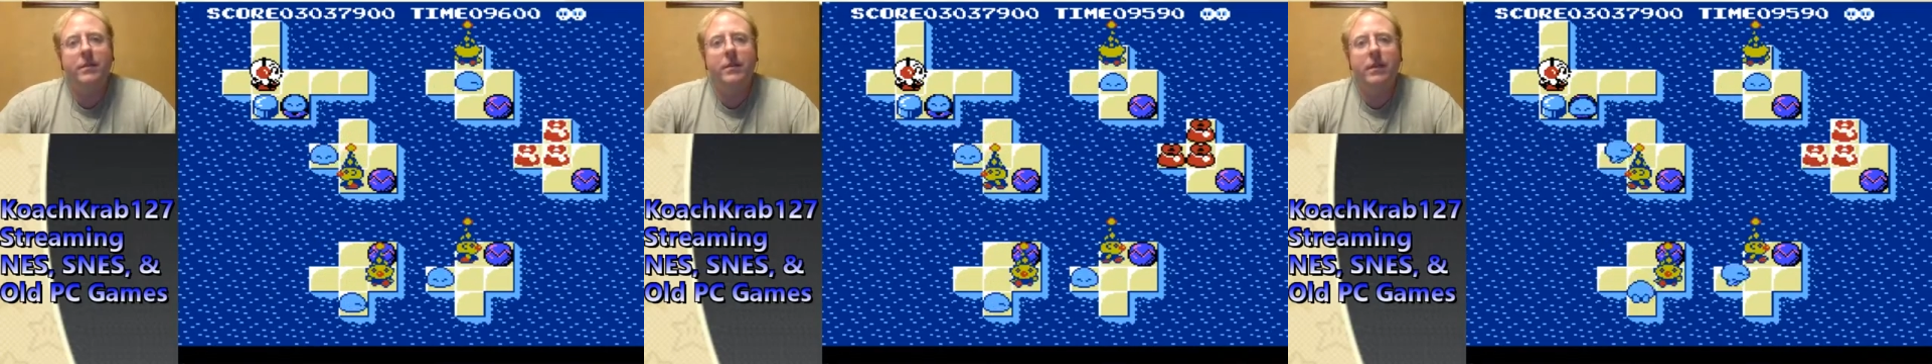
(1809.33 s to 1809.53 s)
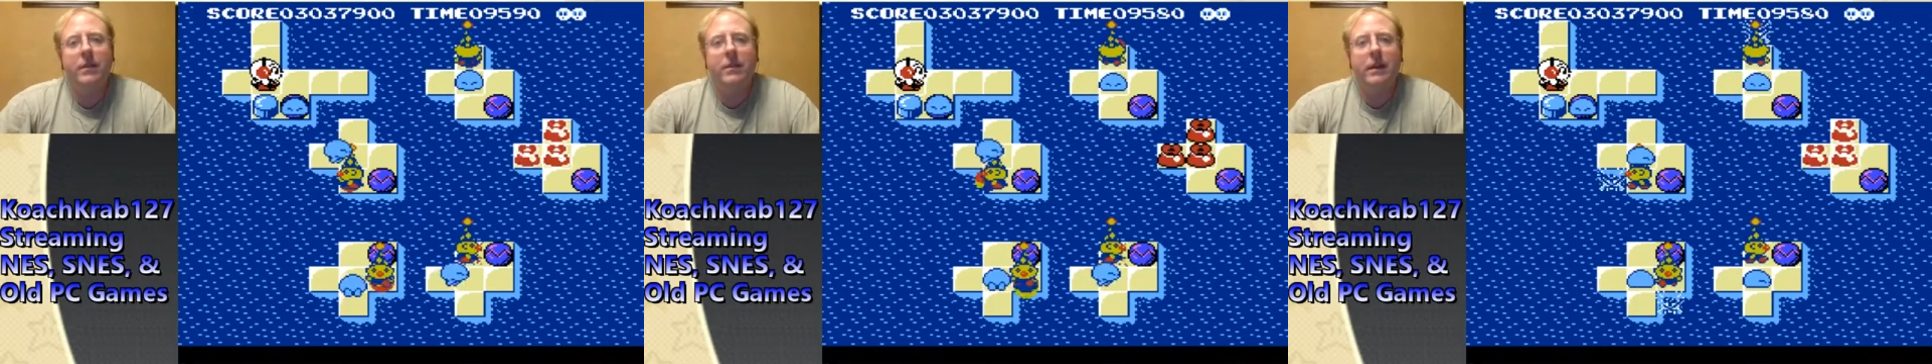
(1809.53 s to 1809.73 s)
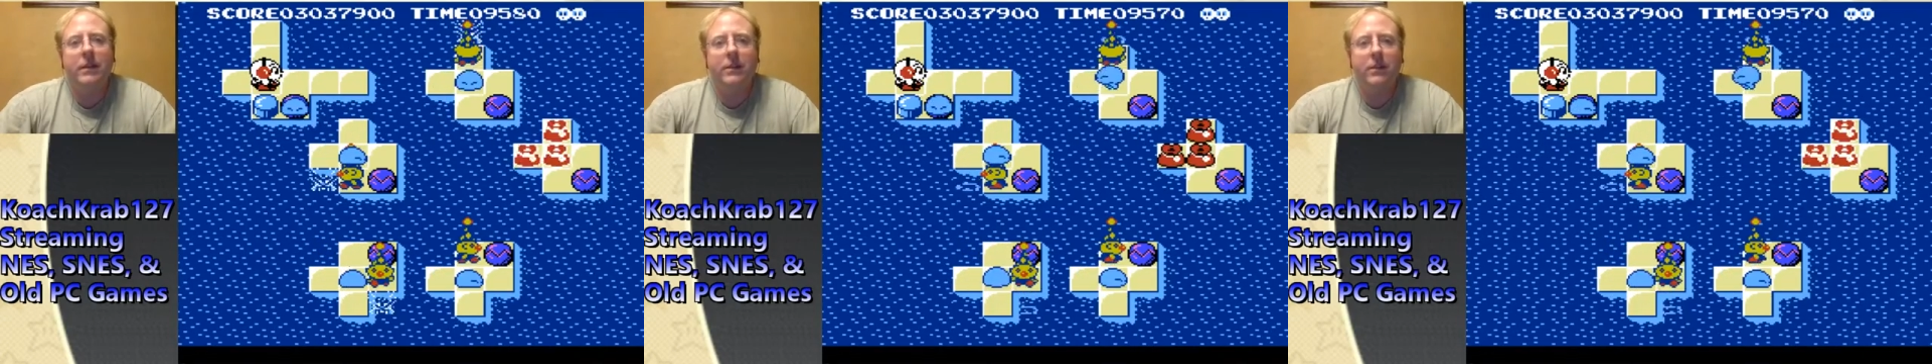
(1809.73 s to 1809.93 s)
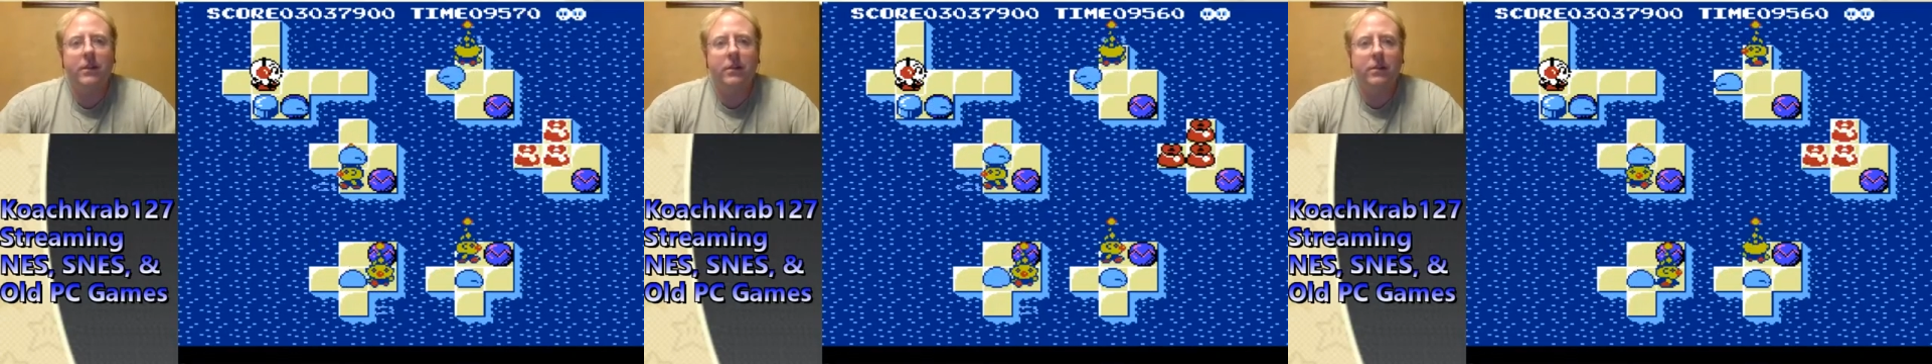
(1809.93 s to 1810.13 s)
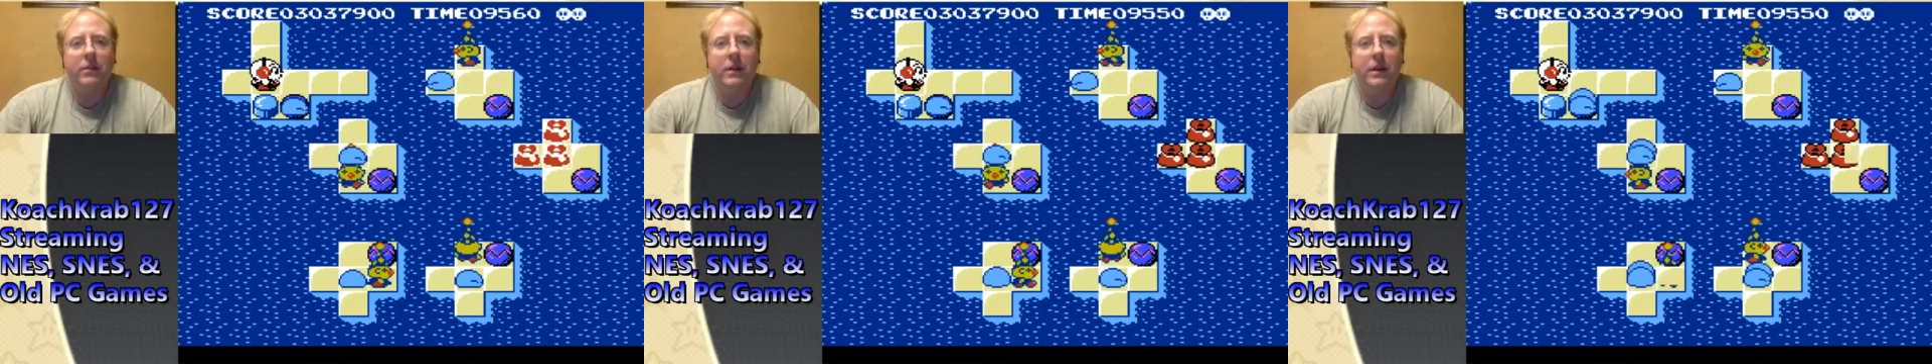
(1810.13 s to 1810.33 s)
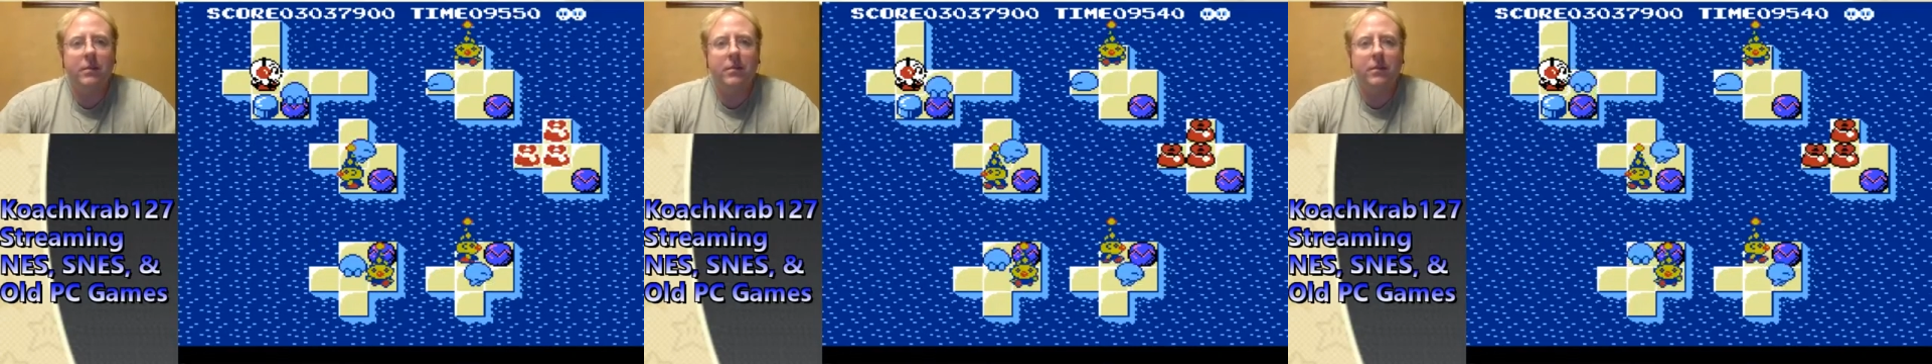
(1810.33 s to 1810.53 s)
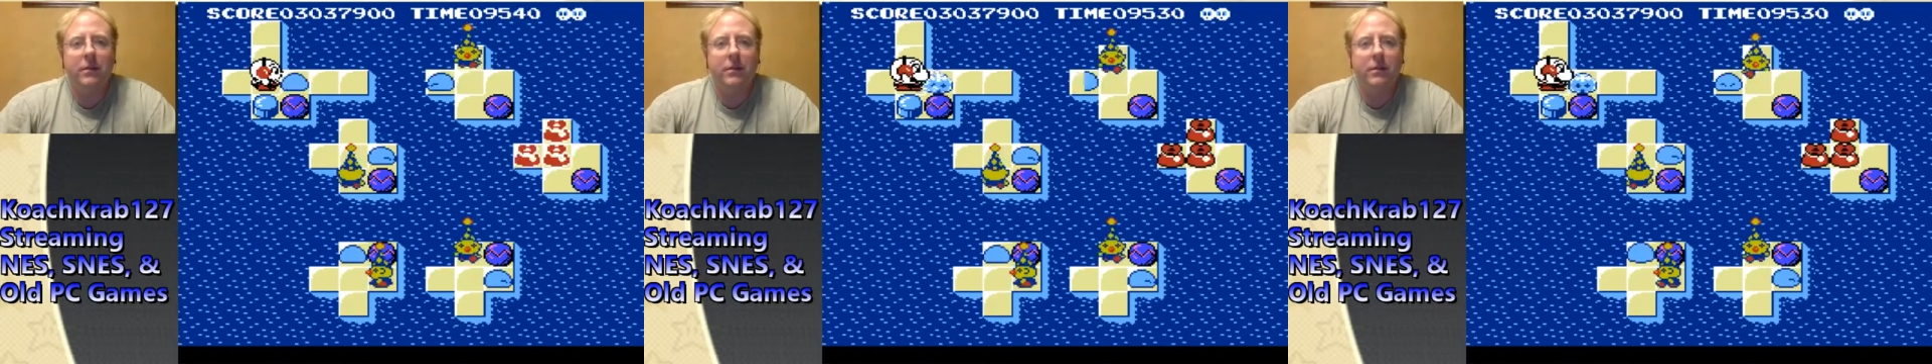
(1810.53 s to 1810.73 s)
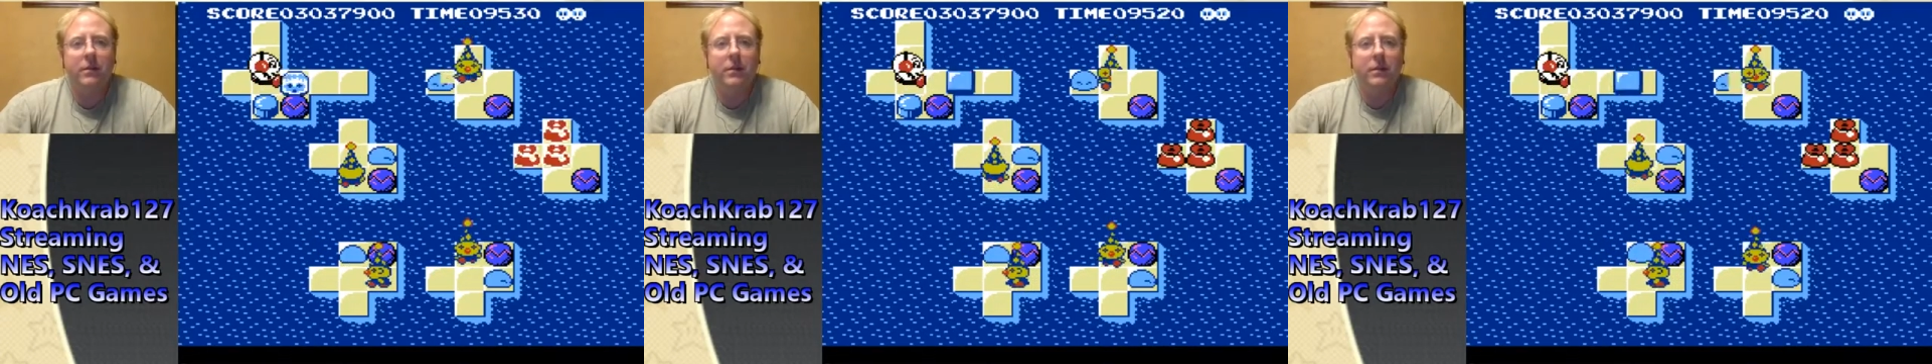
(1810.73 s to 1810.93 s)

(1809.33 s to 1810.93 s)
It takes a long time to